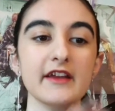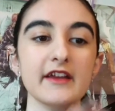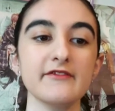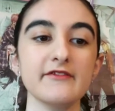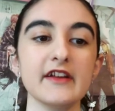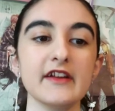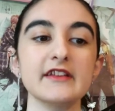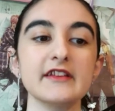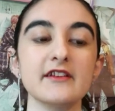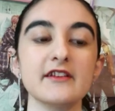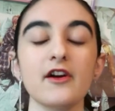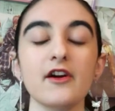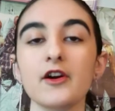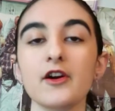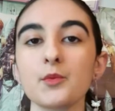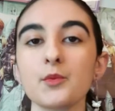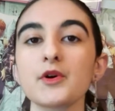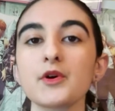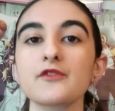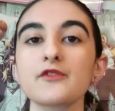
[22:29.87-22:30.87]
if I did
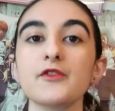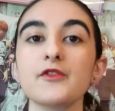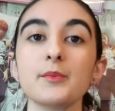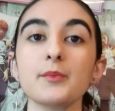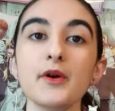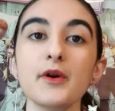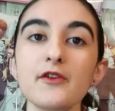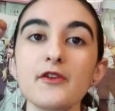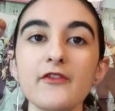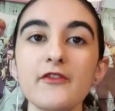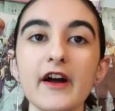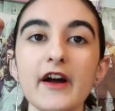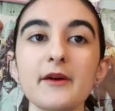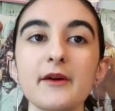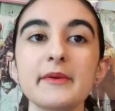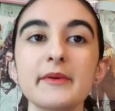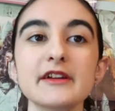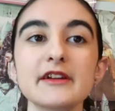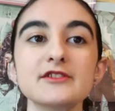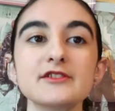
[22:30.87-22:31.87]
artwork for profile
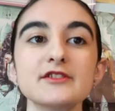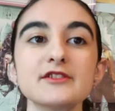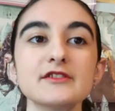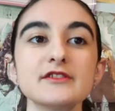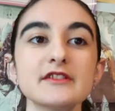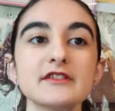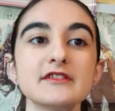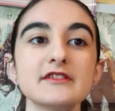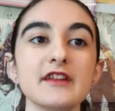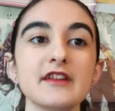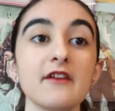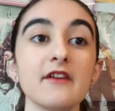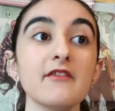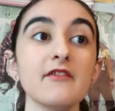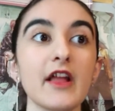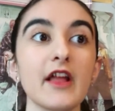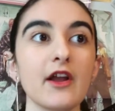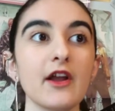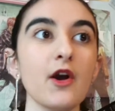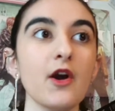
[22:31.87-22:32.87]
pictures and stuff,
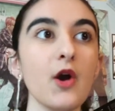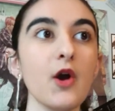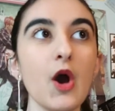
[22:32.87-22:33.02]
like